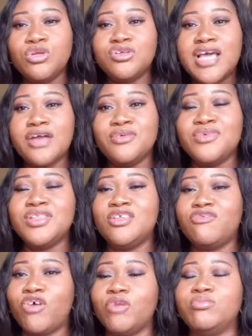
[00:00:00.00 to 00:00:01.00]
you then read the
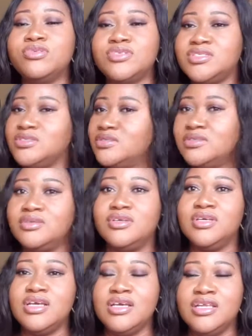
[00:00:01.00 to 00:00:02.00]
4 books
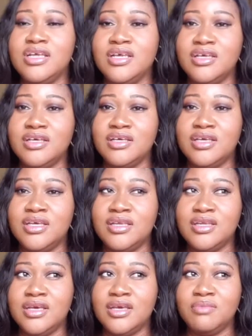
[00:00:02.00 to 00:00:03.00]
in
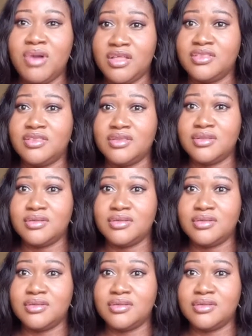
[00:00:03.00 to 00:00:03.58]
a month?